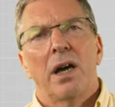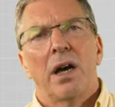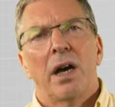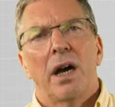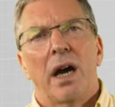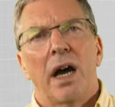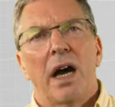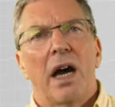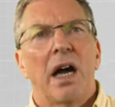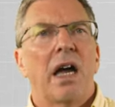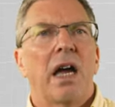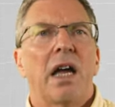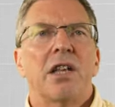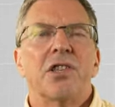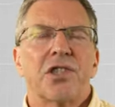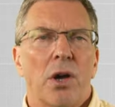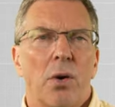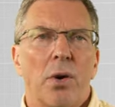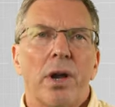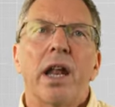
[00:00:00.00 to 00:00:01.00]
and
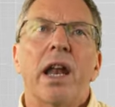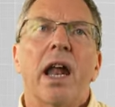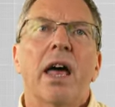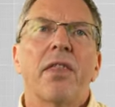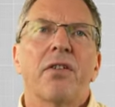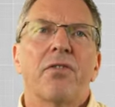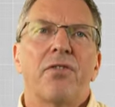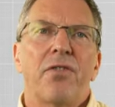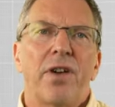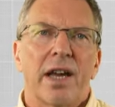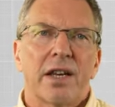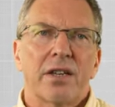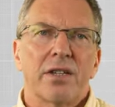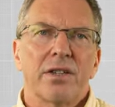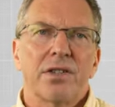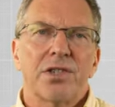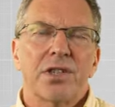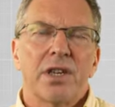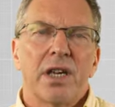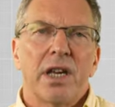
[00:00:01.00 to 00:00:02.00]
so on, and other
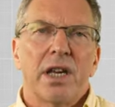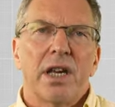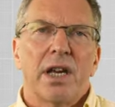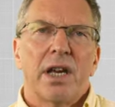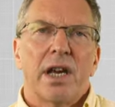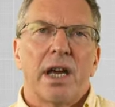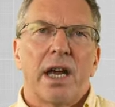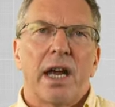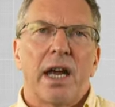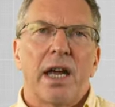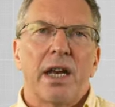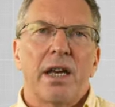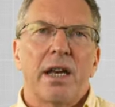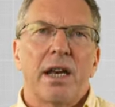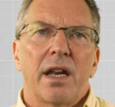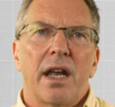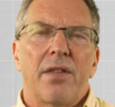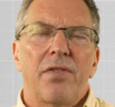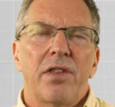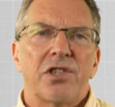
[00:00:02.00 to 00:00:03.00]
factors. And
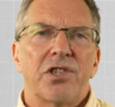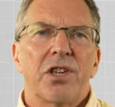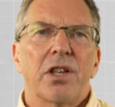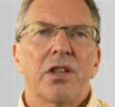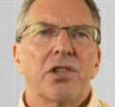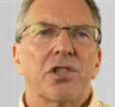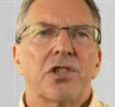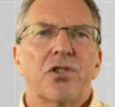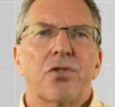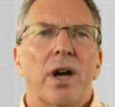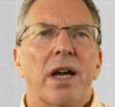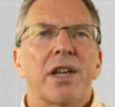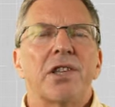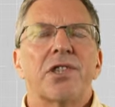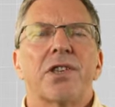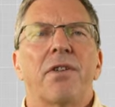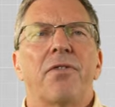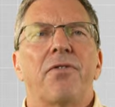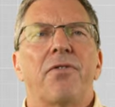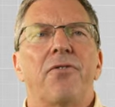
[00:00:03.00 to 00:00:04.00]
this illustrates
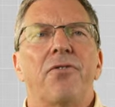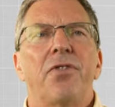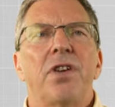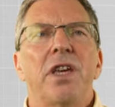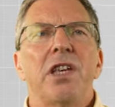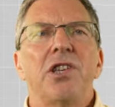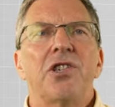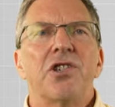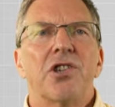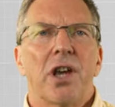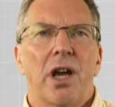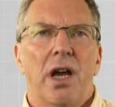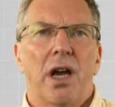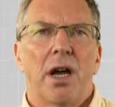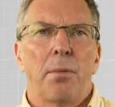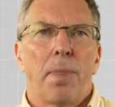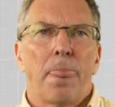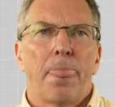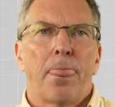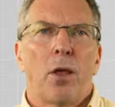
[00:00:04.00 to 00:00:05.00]
a feature
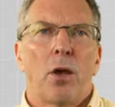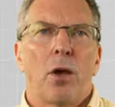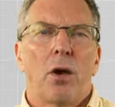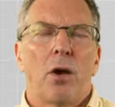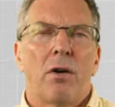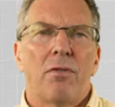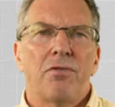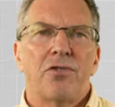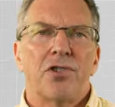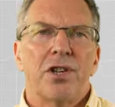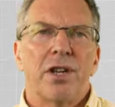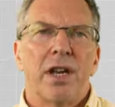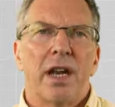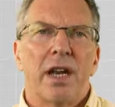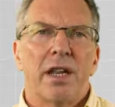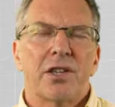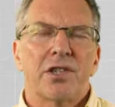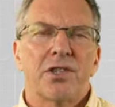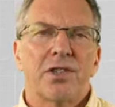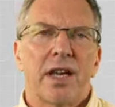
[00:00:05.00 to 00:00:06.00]
of
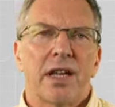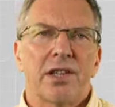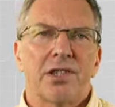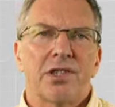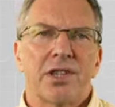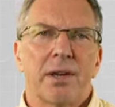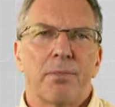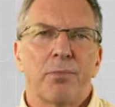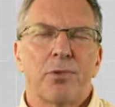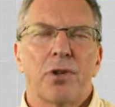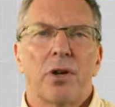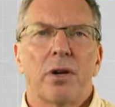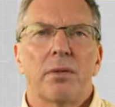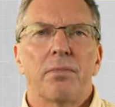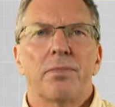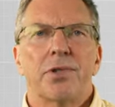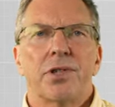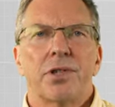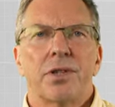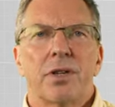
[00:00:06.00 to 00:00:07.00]
genetics that's
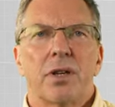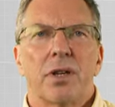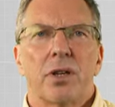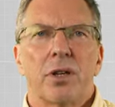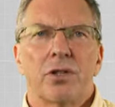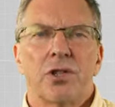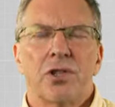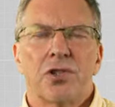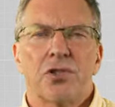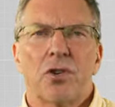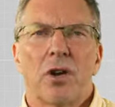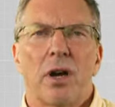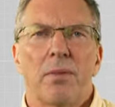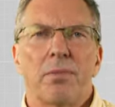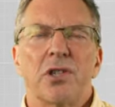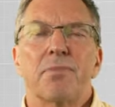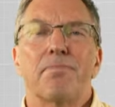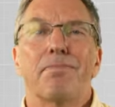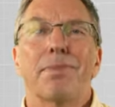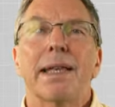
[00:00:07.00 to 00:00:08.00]
sometimes described
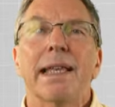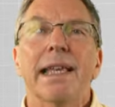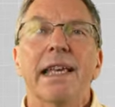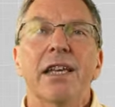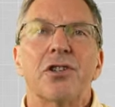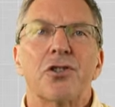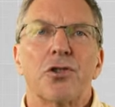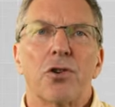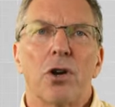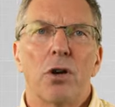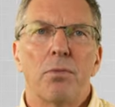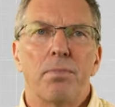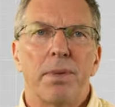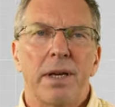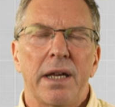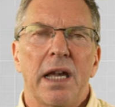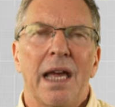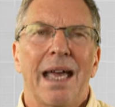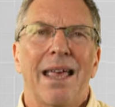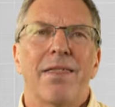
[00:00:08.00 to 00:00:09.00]
as
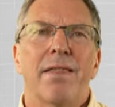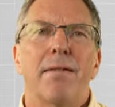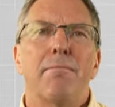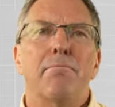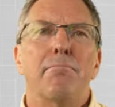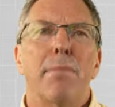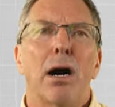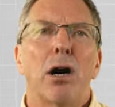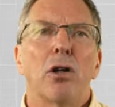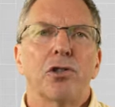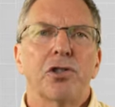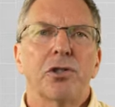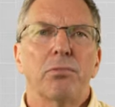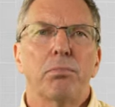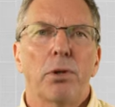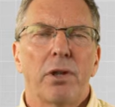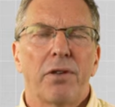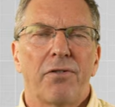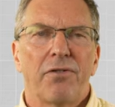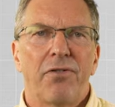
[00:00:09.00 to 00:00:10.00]
pleiotropy, the
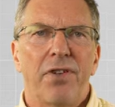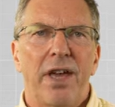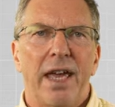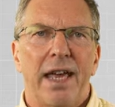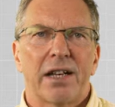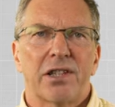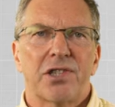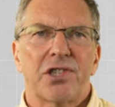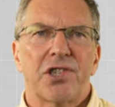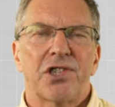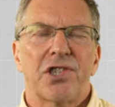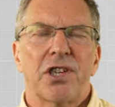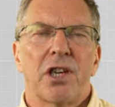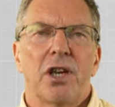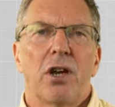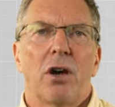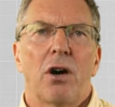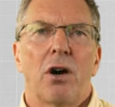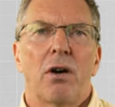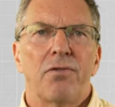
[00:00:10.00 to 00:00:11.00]
multiple effects
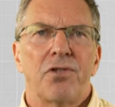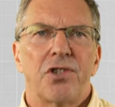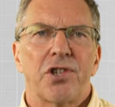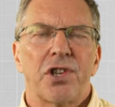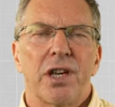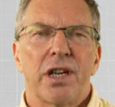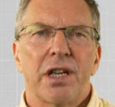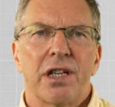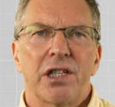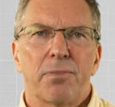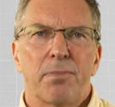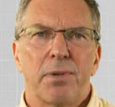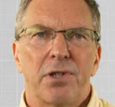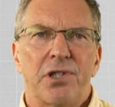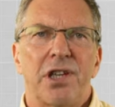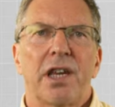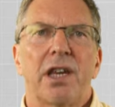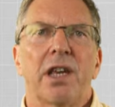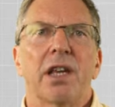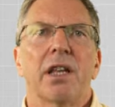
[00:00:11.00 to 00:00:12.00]
of genes,
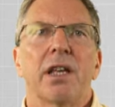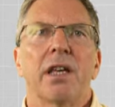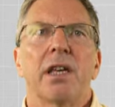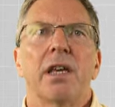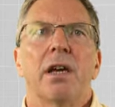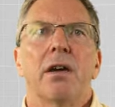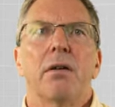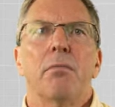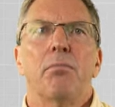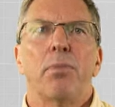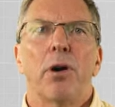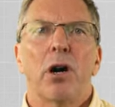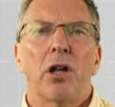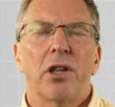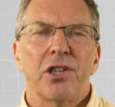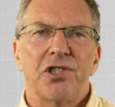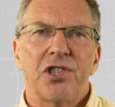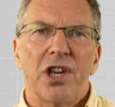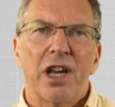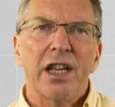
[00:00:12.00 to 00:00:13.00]
particularly
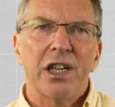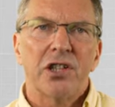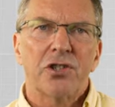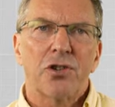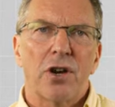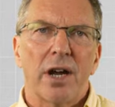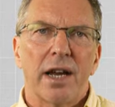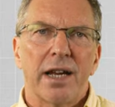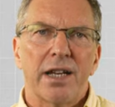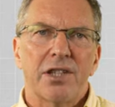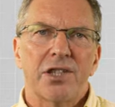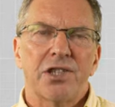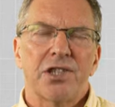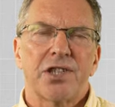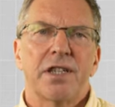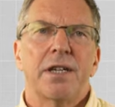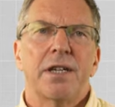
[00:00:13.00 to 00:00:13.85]
polygenic traits.